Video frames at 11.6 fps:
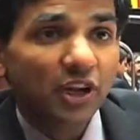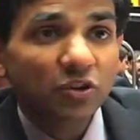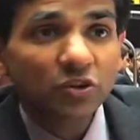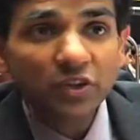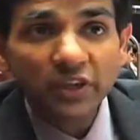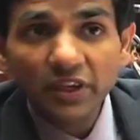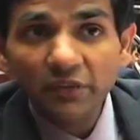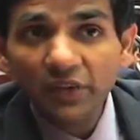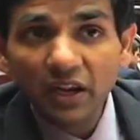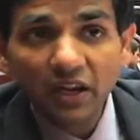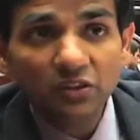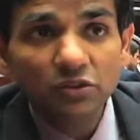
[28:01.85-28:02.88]
out on anyone
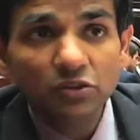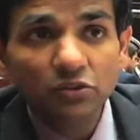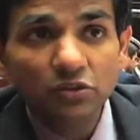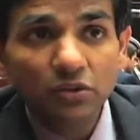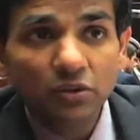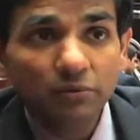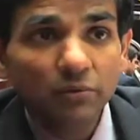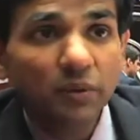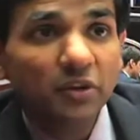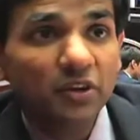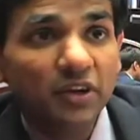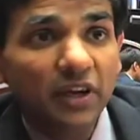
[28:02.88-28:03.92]
else.
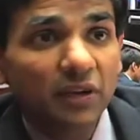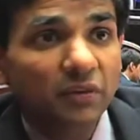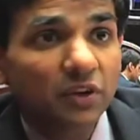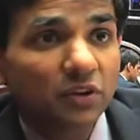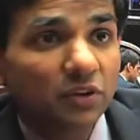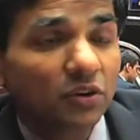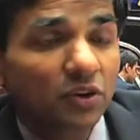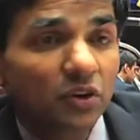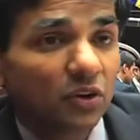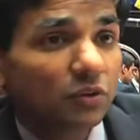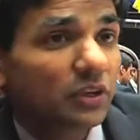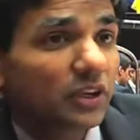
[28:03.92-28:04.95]
Maybe on a neighbor
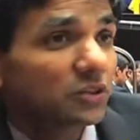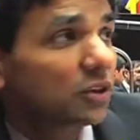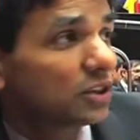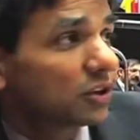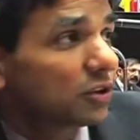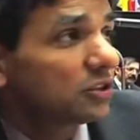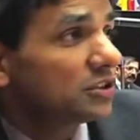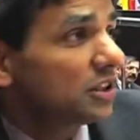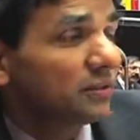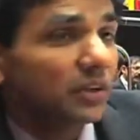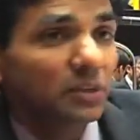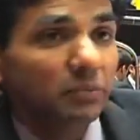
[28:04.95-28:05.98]
who has got a good
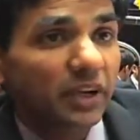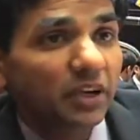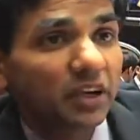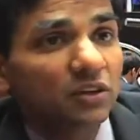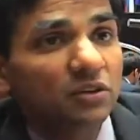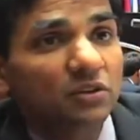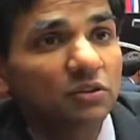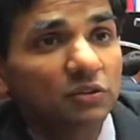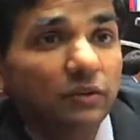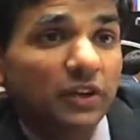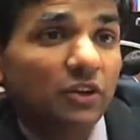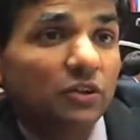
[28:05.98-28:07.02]
TV and big car.
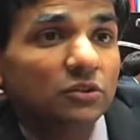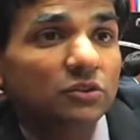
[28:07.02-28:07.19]
Why not?